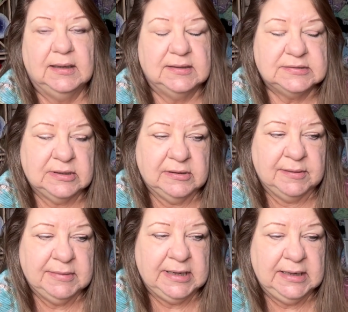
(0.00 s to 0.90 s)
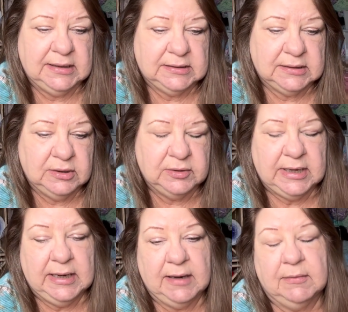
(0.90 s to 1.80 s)
So I'm like,
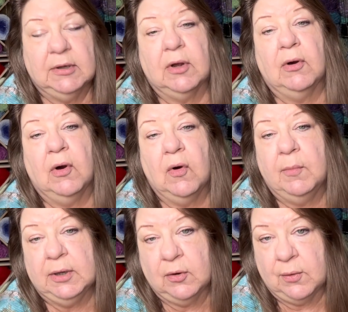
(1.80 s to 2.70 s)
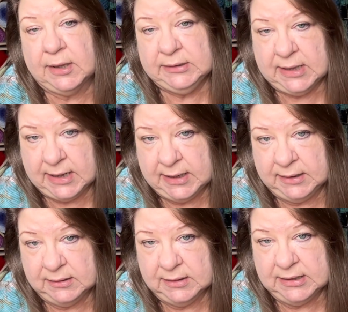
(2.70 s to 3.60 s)
okay, I'm going to go home and go online